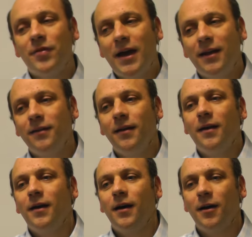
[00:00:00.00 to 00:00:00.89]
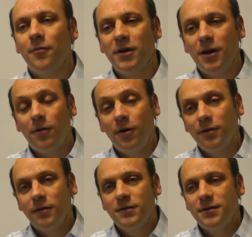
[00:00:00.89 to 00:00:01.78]
then we go
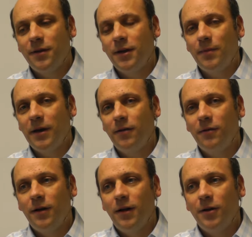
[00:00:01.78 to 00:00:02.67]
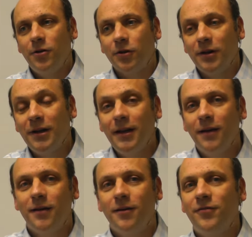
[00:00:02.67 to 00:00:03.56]
on to think about non-linear
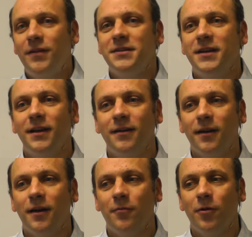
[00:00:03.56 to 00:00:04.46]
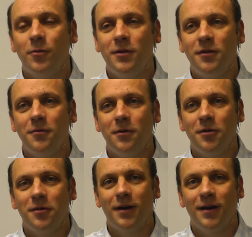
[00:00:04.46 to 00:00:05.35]
curve fitting, what we do
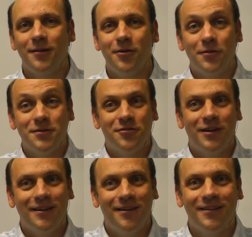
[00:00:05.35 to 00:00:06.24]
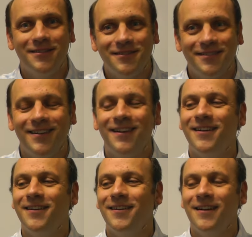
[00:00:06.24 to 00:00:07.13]
with non-straight lines,
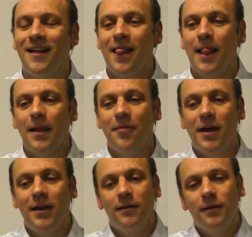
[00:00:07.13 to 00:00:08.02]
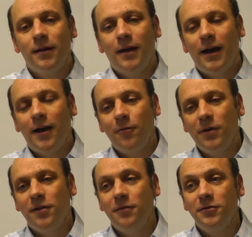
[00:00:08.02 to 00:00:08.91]
and then how
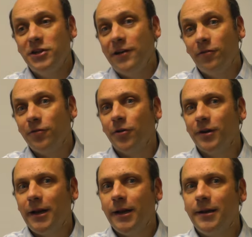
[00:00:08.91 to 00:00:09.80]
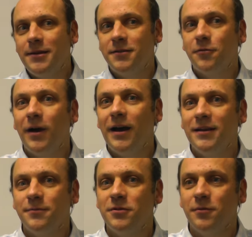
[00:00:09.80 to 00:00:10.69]
we do general non-linear least
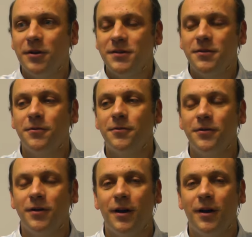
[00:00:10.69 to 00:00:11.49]
squares, which is what it's called,